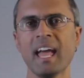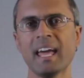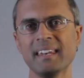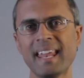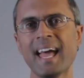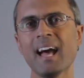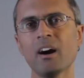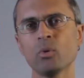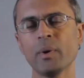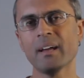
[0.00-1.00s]
And
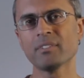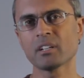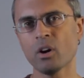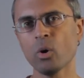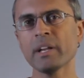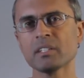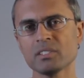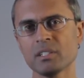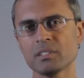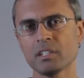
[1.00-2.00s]
now we have a
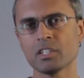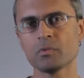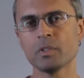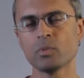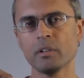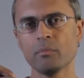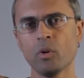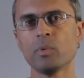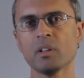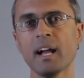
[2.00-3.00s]
coexistence between
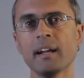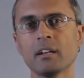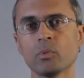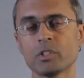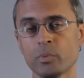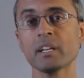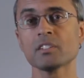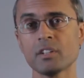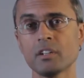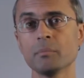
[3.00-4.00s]
MobileIron, which we
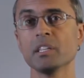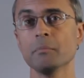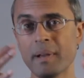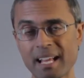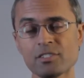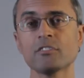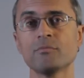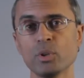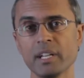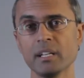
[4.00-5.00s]
consider to be the best of
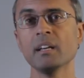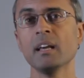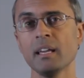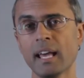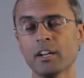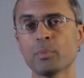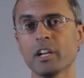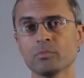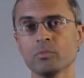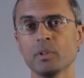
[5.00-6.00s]
breed
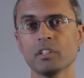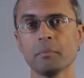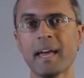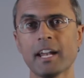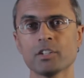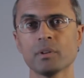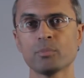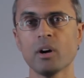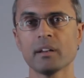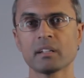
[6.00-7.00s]
enterprise mobility management
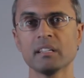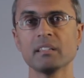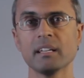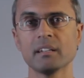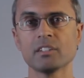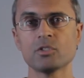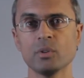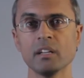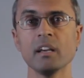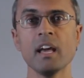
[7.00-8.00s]
product in the
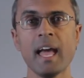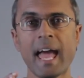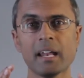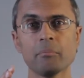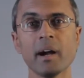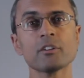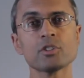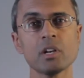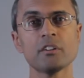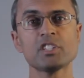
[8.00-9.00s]
industry, and
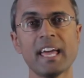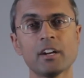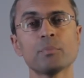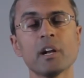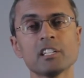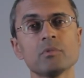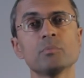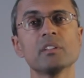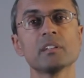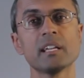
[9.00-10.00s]
Microsoft's enterprise
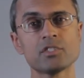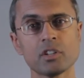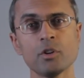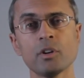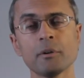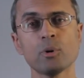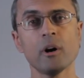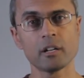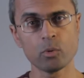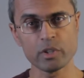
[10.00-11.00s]
mobility and security
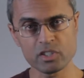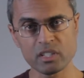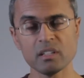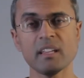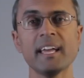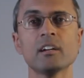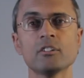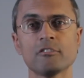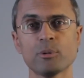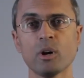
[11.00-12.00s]
product, which is a layer
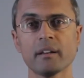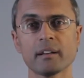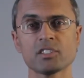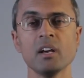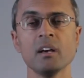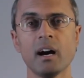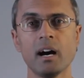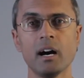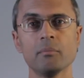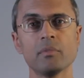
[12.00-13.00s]
of products
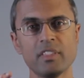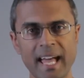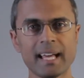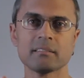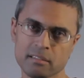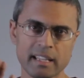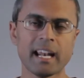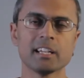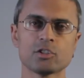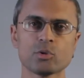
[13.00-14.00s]
that
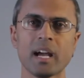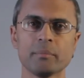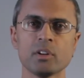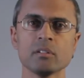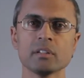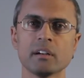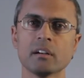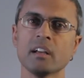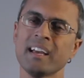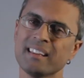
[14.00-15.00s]
I described earlier.
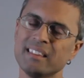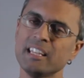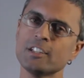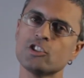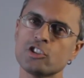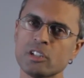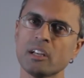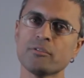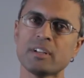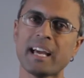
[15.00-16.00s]
This
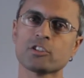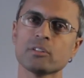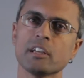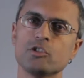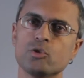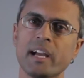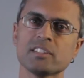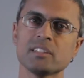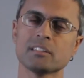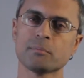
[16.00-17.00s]
shift actually
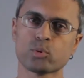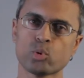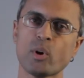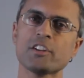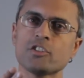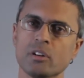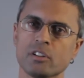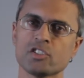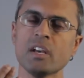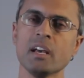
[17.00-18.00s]
addresses the
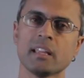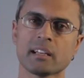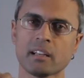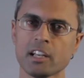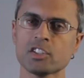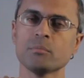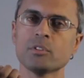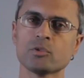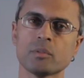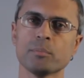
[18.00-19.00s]
pressures that
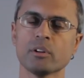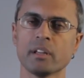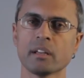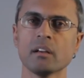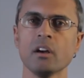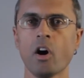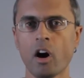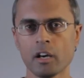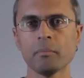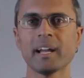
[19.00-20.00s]
customers were putting
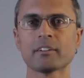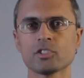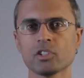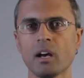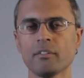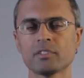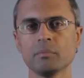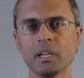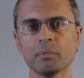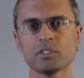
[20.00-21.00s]
on Microsoft to
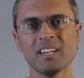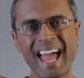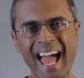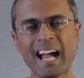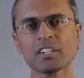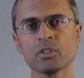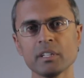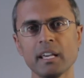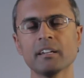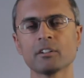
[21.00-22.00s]
be able to actually
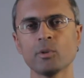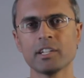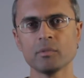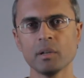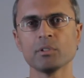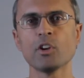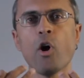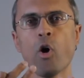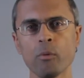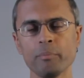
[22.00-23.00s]
integrate, to be able
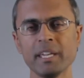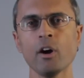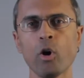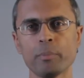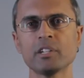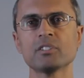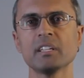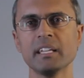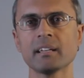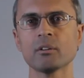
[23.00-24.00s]
to be open to
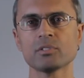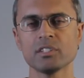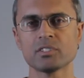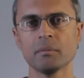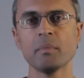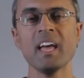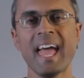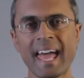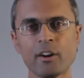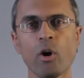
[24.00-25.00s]
the ecosystem,
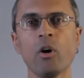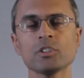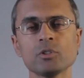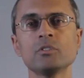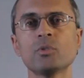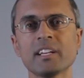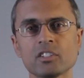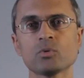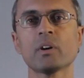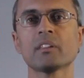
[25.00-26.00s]
and it also
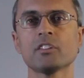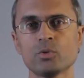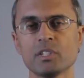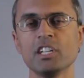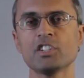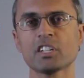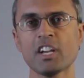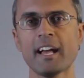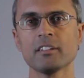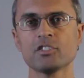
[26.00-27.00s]
addresses one of the strategic
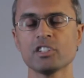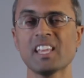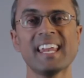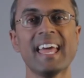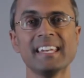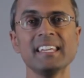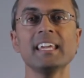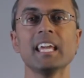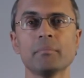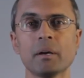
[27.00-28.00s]
challenges that any
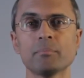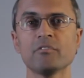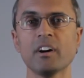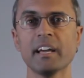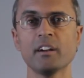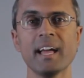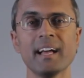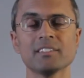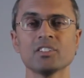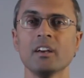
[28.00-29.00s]
EMM provider
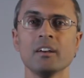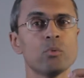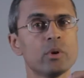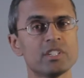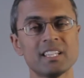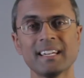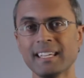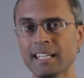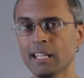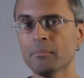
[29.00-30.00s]
has, which is that
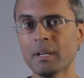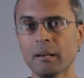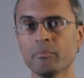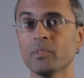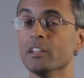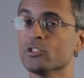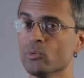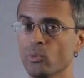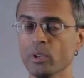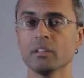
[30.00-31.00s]
EMM is
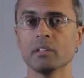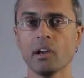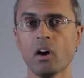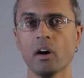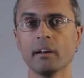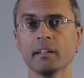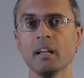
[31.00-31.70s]
really hard.